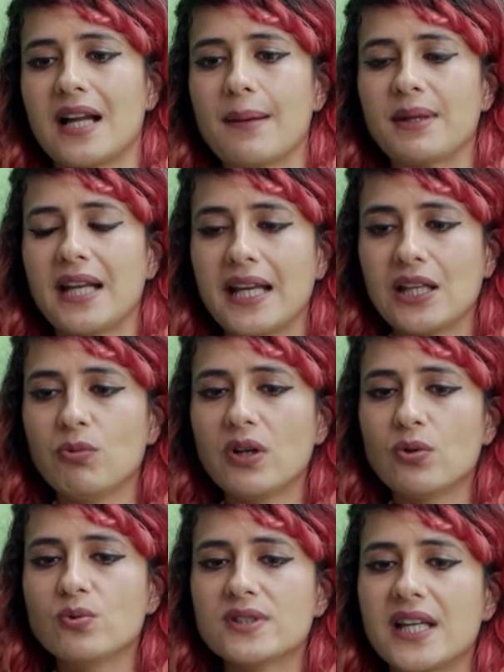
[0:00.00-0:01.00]
I mean, anyone
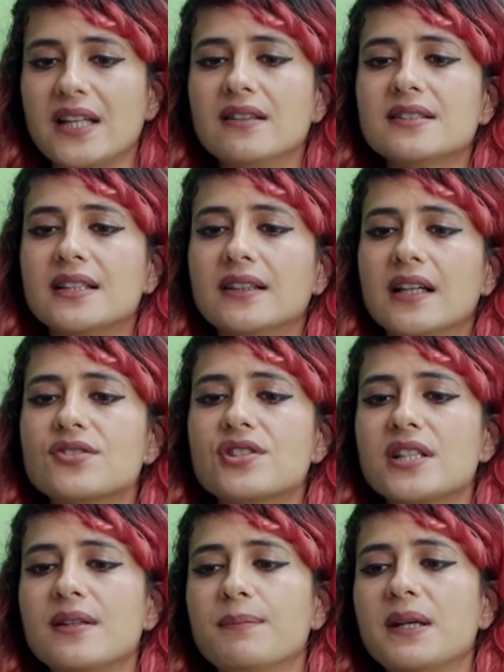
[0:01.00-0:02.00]
who's in this
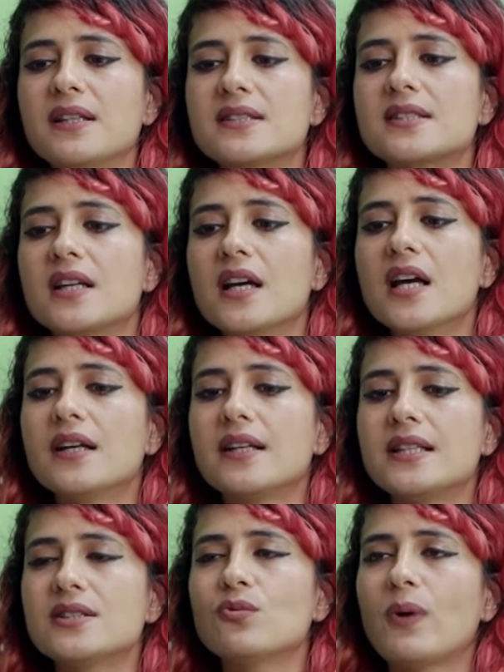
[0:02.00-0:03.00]
industry, the biggest
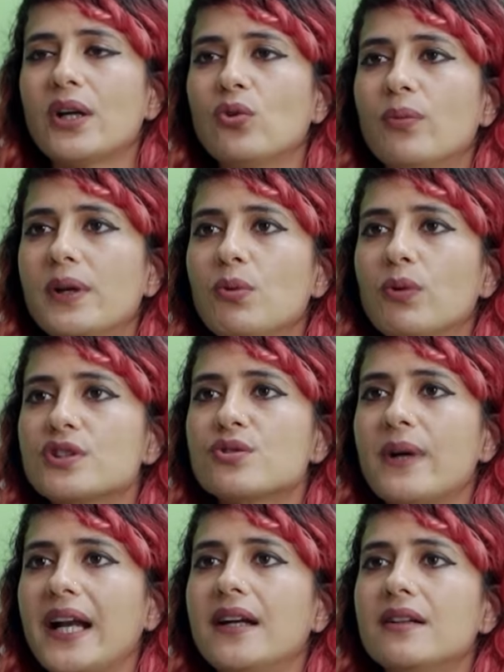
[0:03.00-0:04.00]
reason why nobody wants
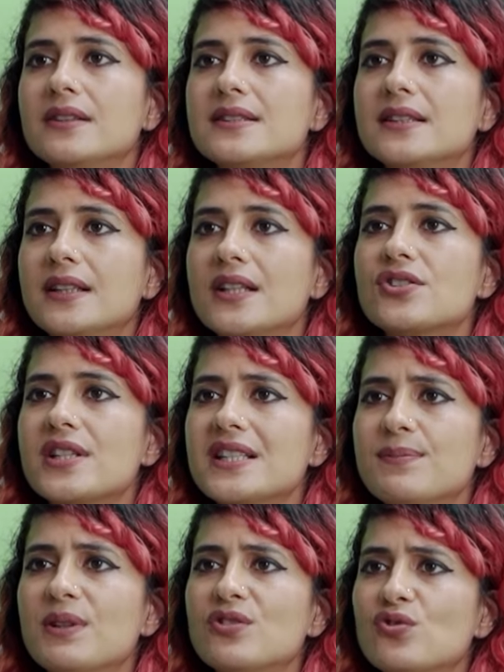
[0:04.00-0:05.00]
to enter this industry
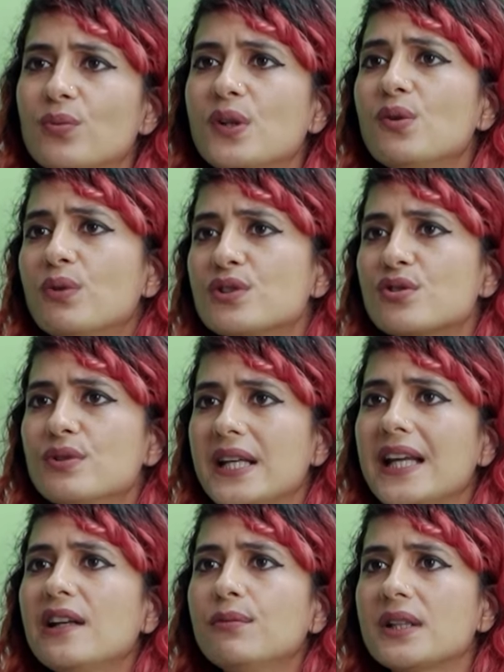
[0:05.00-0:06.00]
is because nobody wants to
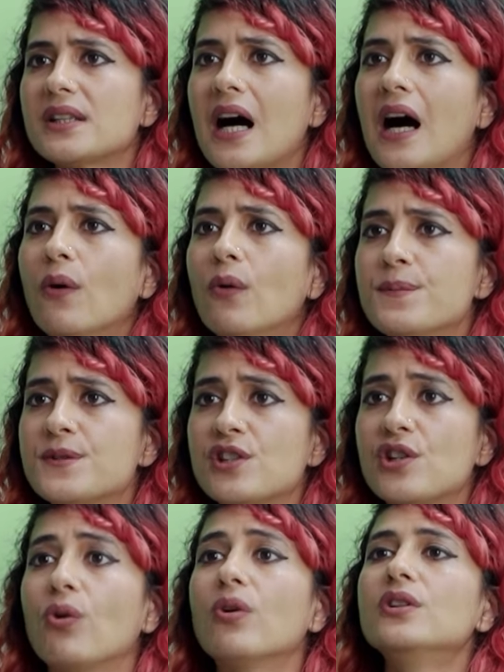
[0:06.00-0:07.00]
deal with how
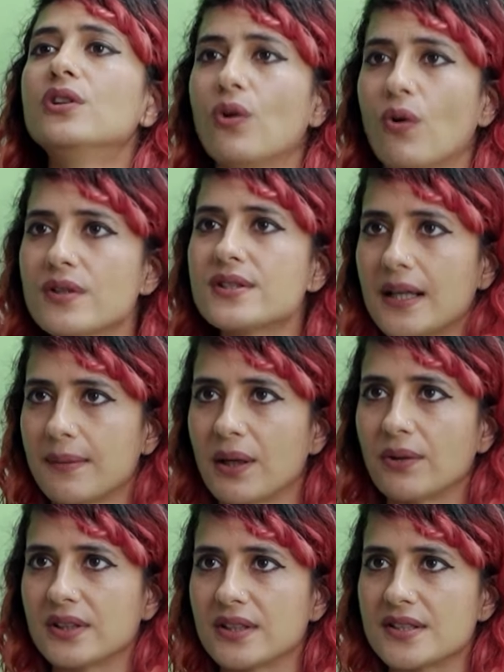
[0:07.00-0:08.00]
obscure the laws are
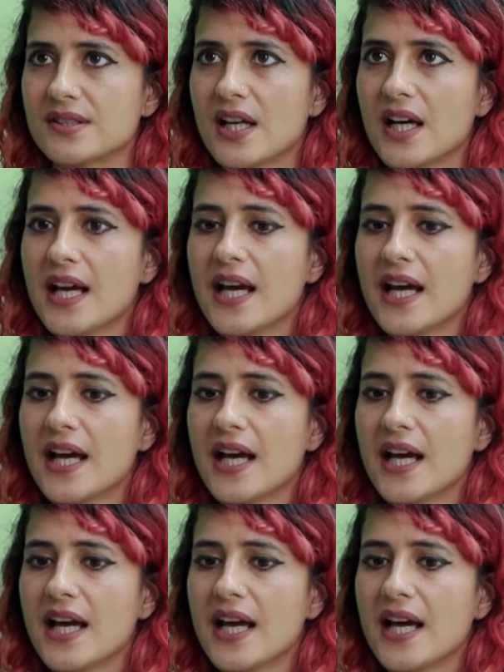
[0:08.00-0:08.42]
about mm. this.